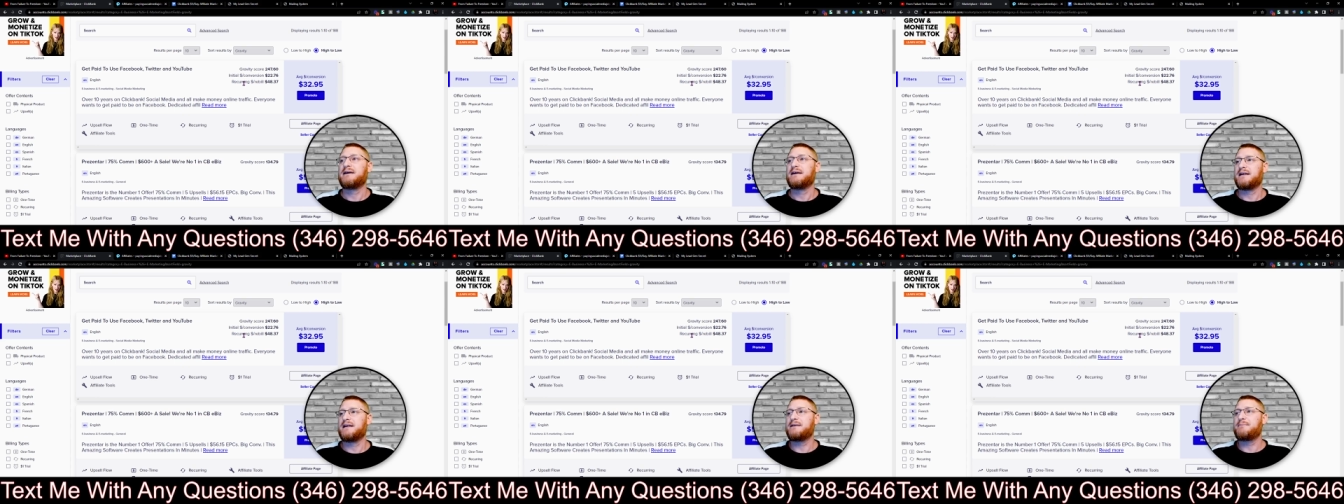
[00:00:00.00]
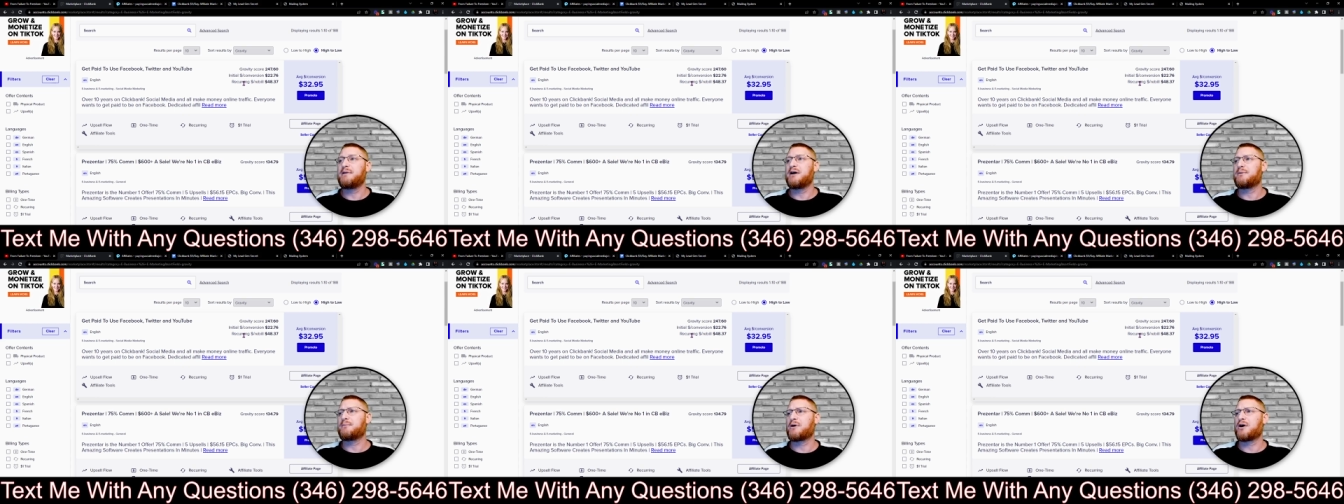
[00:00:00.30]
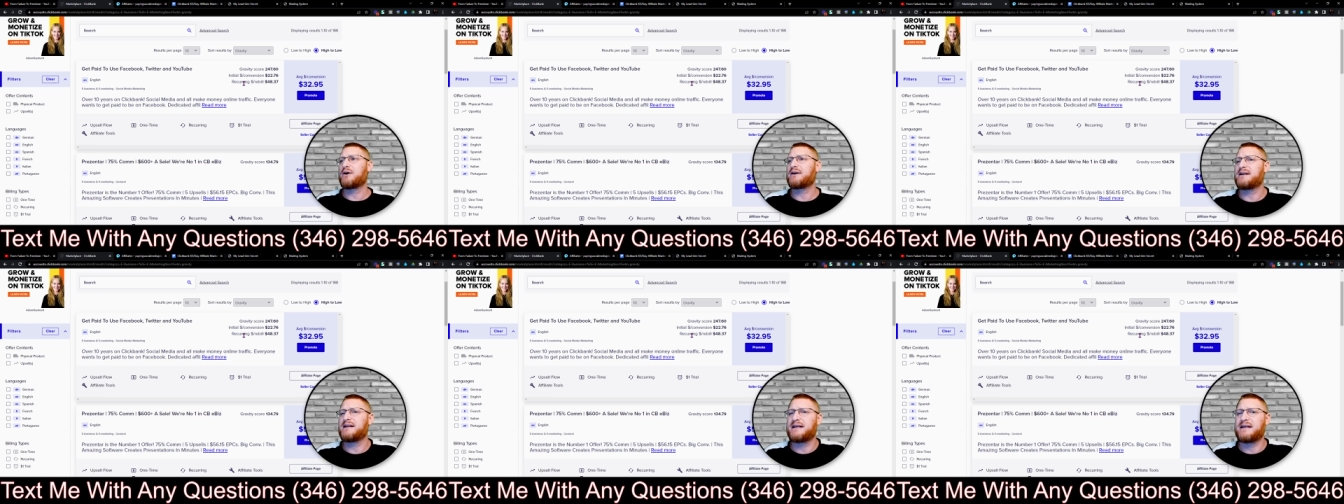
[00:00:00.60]
Email
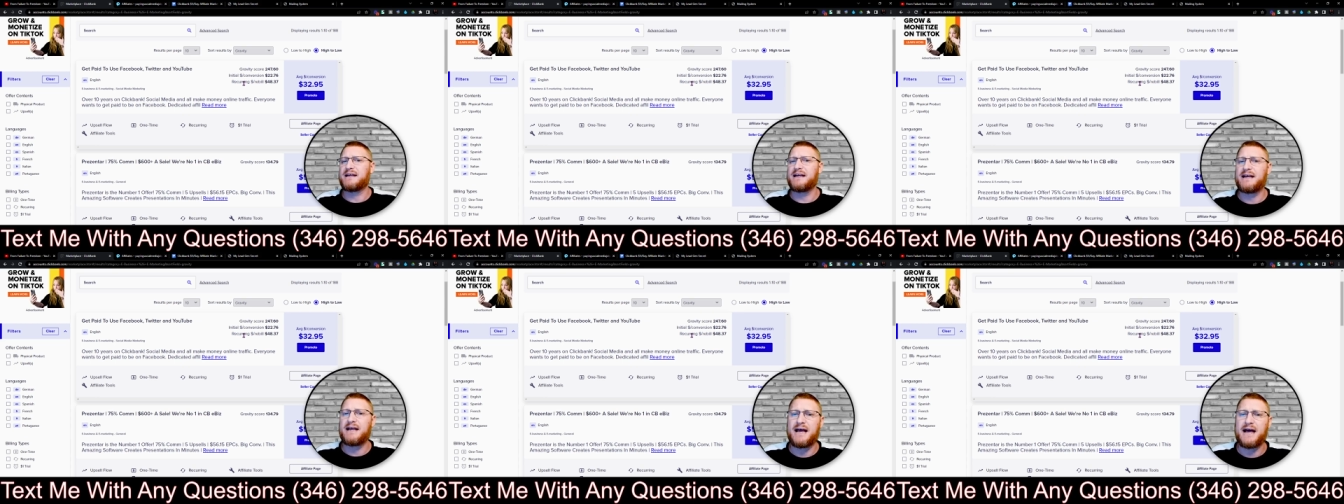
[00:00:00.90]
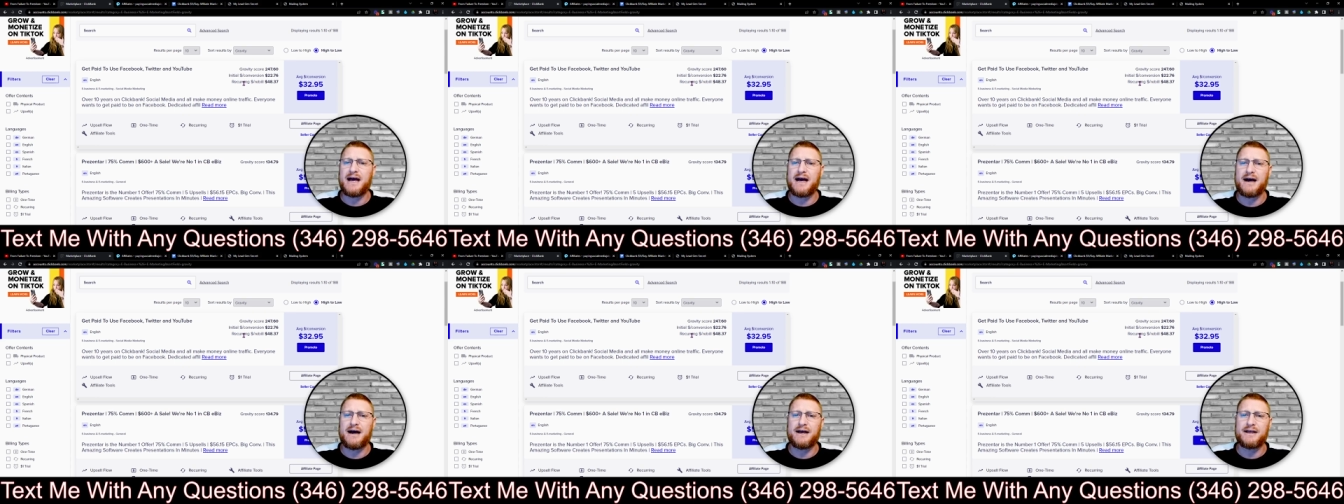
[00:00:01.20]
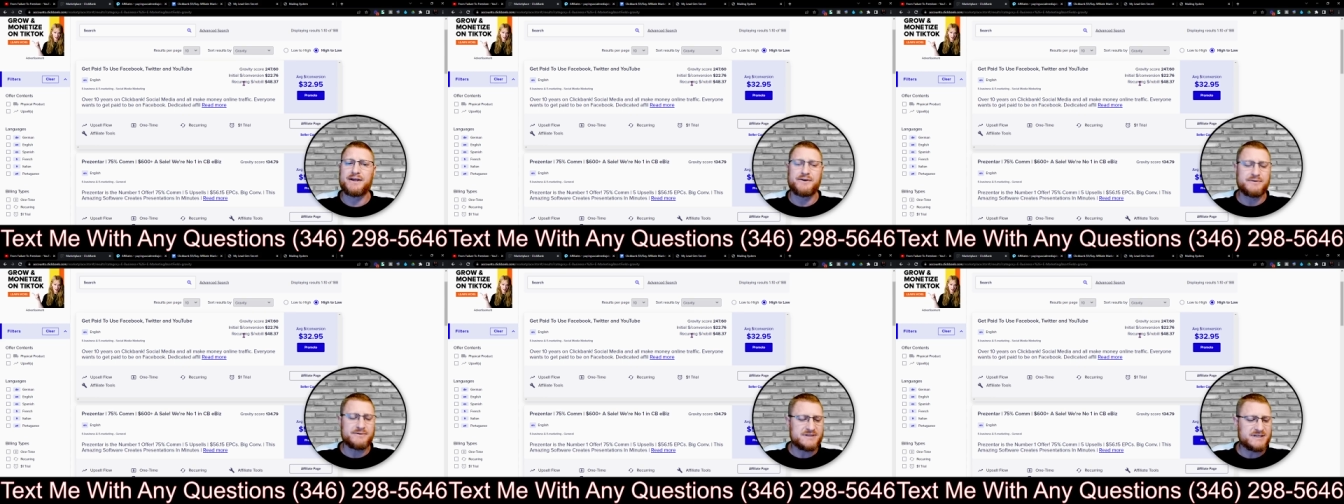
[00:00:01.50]
marketing
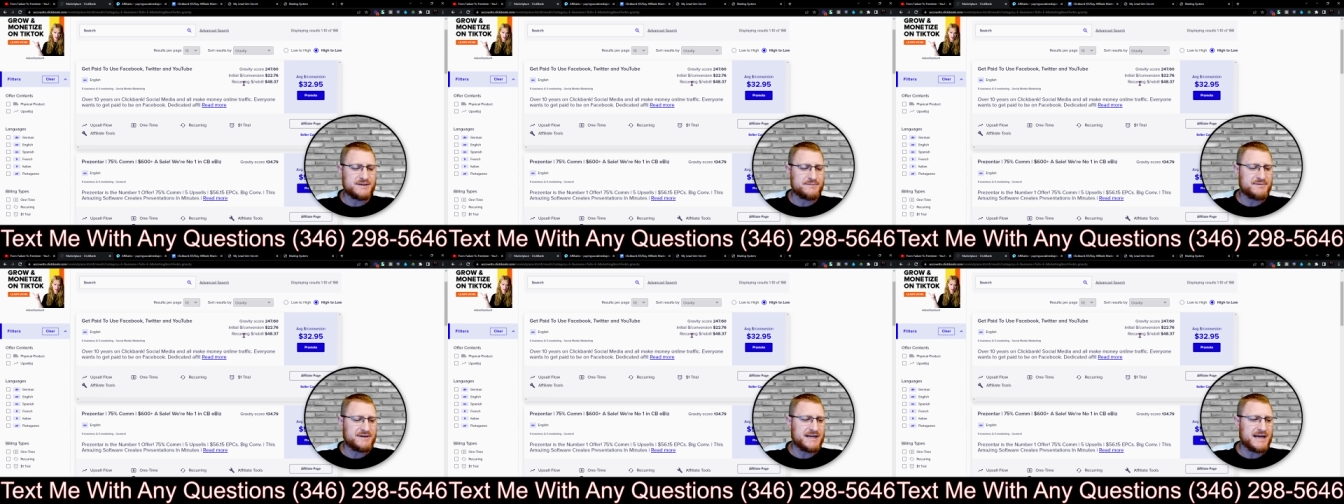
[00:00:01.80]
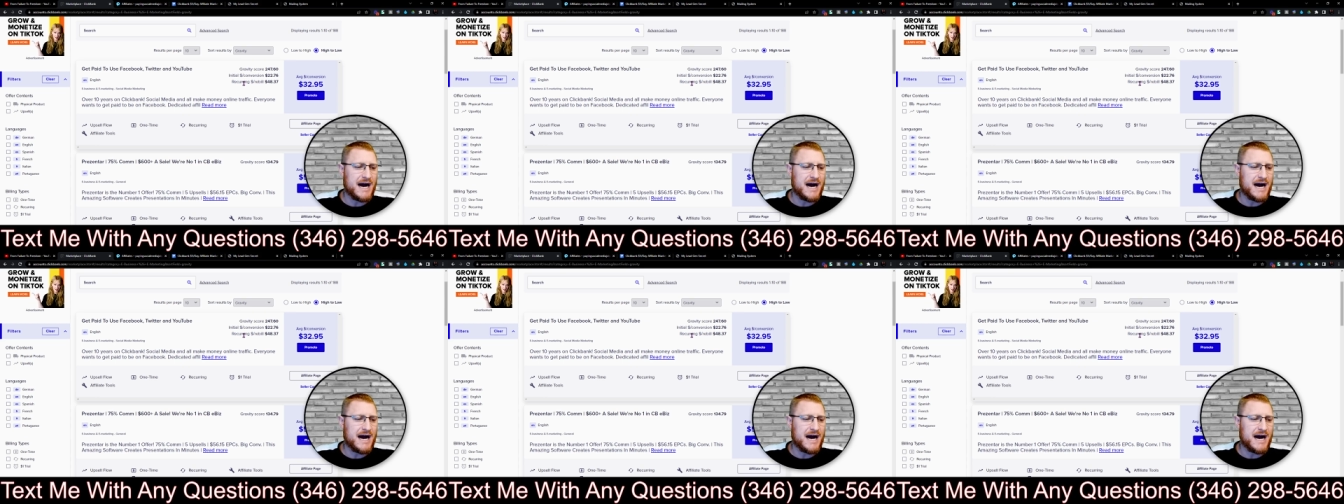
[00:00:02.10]
used to be